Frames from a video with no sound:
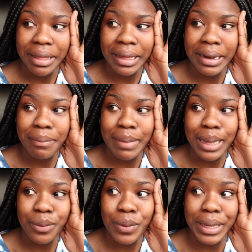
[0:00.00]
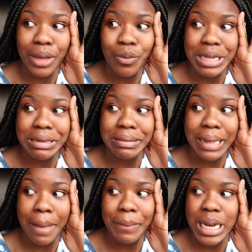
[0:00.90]
And I'm like, okay, what just
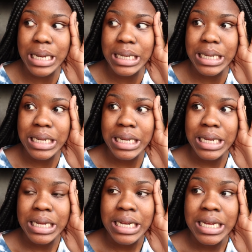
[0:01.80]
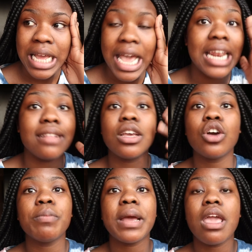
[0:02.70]
happened? And I take
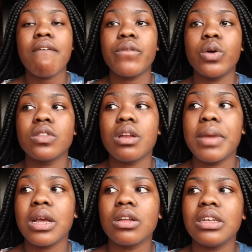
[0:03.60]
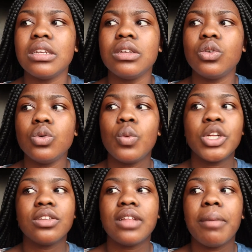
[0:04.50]
out my earphones and I'm like, dude, what
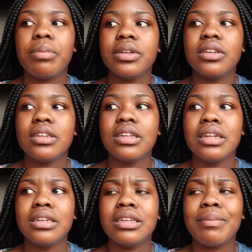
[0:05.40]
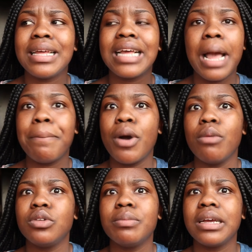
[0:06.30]
just happened? I'm like, I
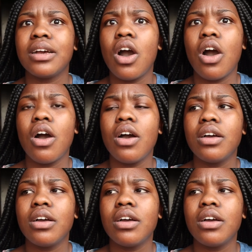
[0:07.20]
bumped my car.